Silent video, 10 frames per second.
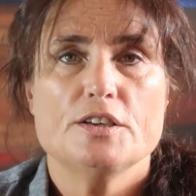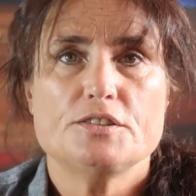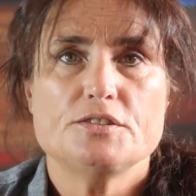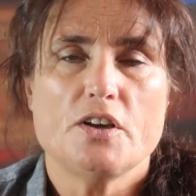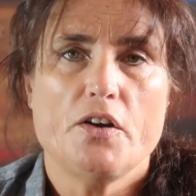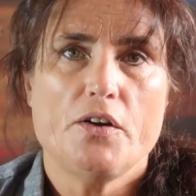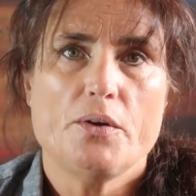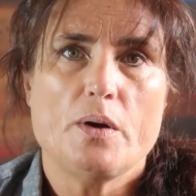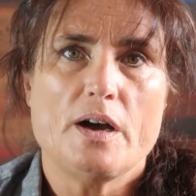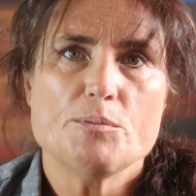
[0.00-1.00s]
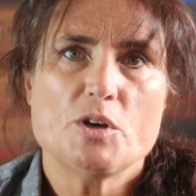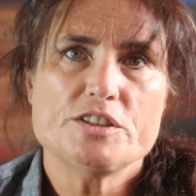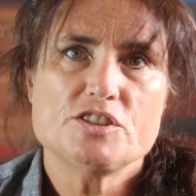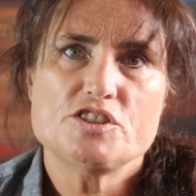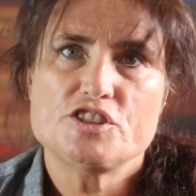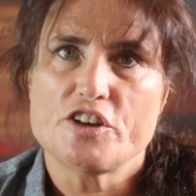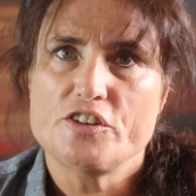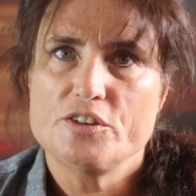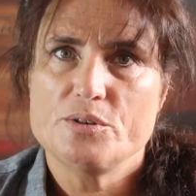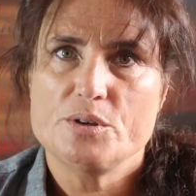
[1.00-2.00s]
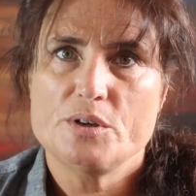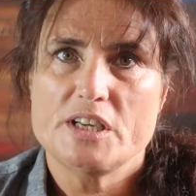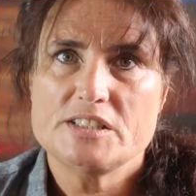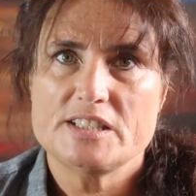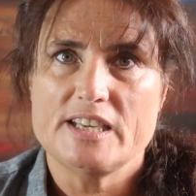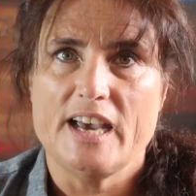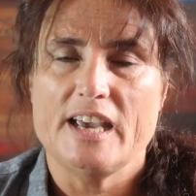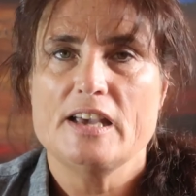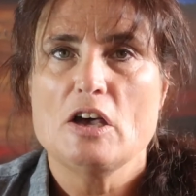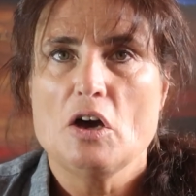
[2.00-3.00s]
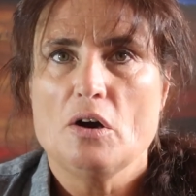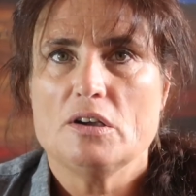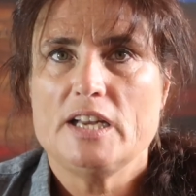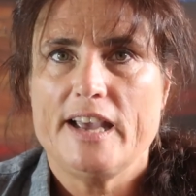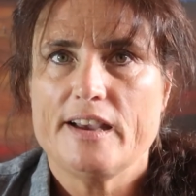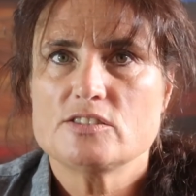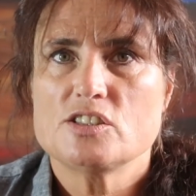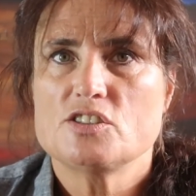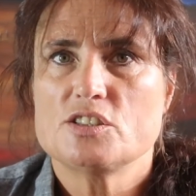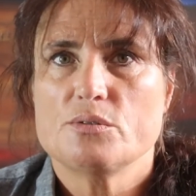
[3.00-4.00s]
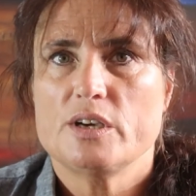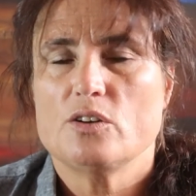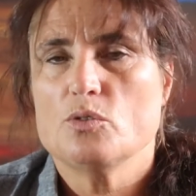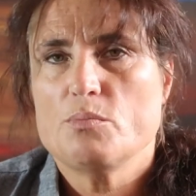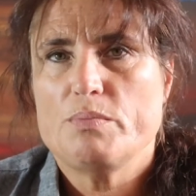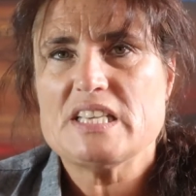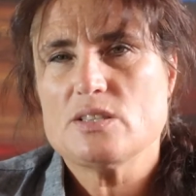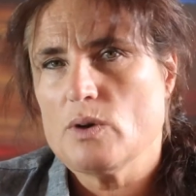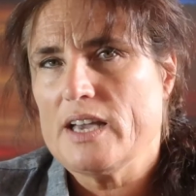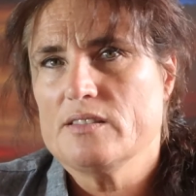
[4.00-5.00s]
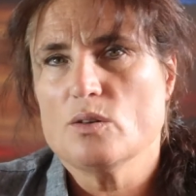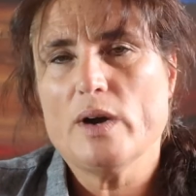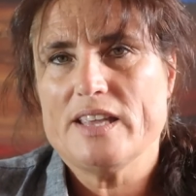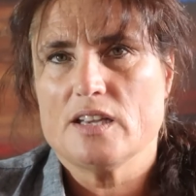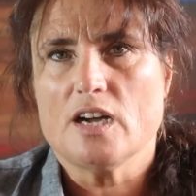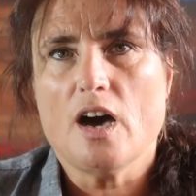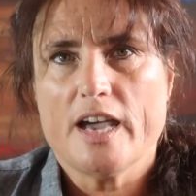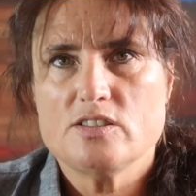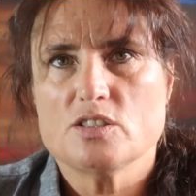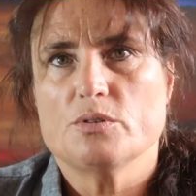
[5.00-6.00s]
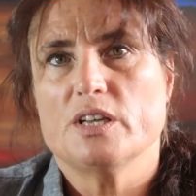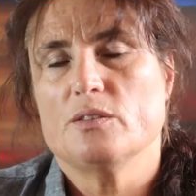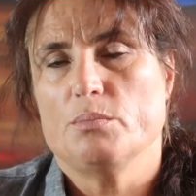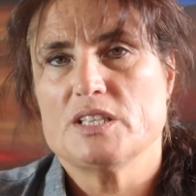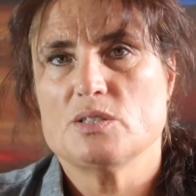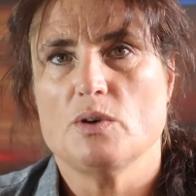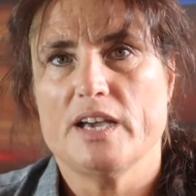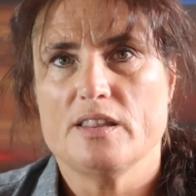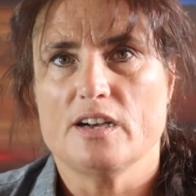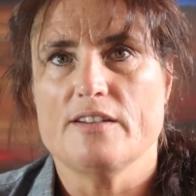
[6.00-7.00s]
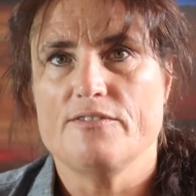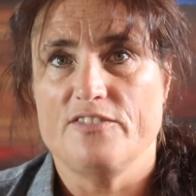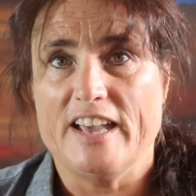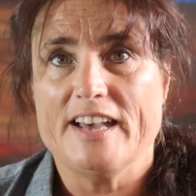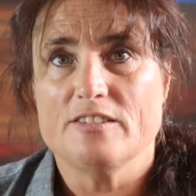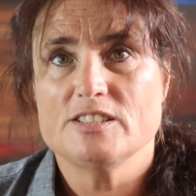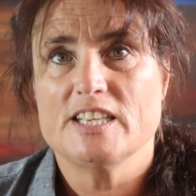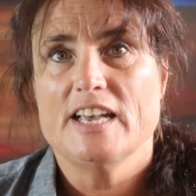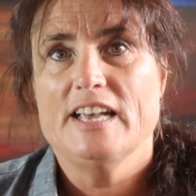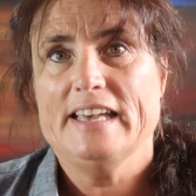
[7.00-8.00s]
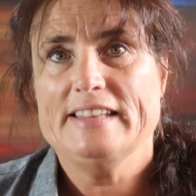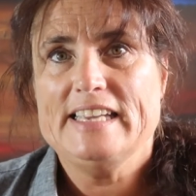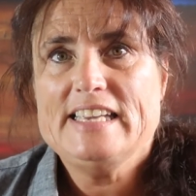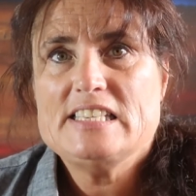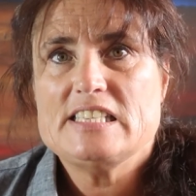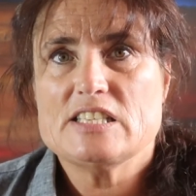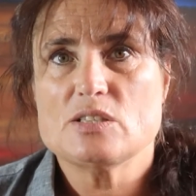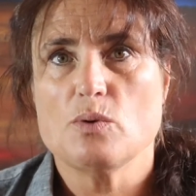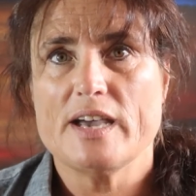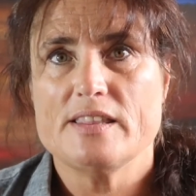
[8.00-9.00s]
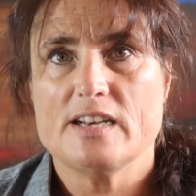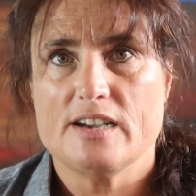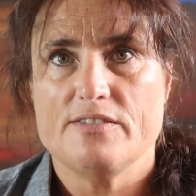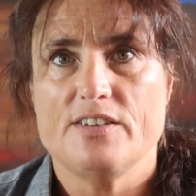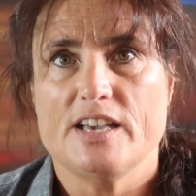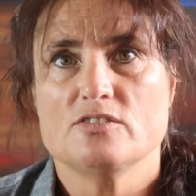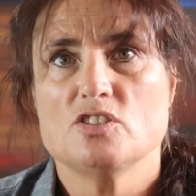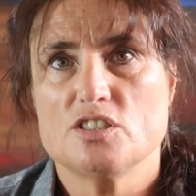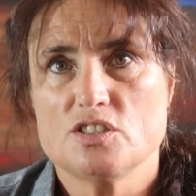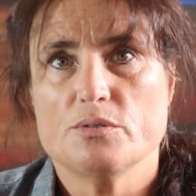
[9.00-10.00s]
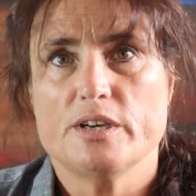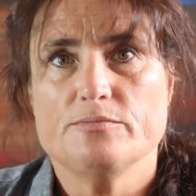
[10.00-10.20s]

So I'm going to show you today on how to do it, or the best way, the way that I do it, the best way that I found, and the easiest way that I found to do it.